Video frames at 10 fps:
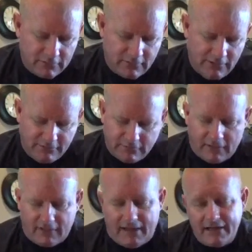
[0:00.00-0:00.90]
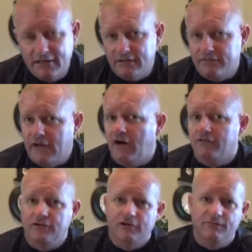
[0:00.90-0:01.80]
couldn't
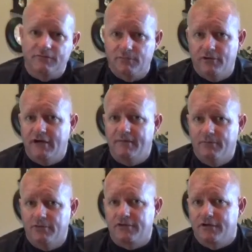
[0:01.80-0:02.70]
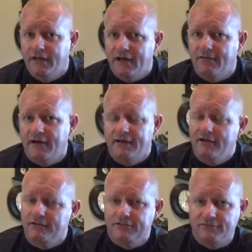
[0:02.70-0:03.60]
talk to him from where I'm working at right
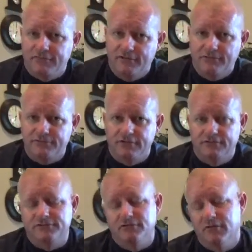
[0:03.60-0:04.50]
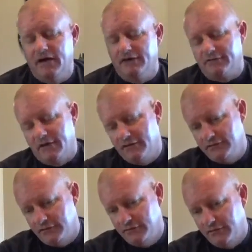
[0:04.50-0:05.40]
now because our phone signal's so bad. So I had
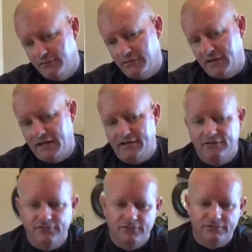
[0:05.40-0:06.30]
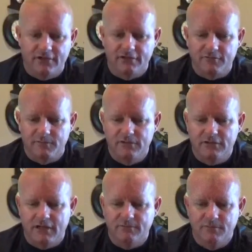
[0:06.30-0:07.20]
Jill doing that, and Jill's kind of
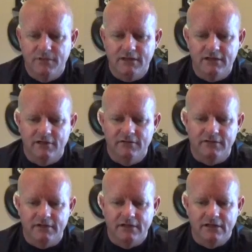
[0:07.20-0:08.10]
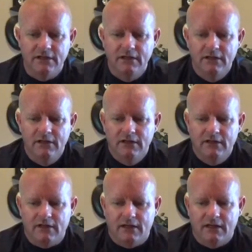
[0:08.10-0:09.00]
communicating with me and everything.
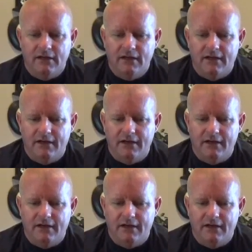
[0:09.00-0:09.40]
And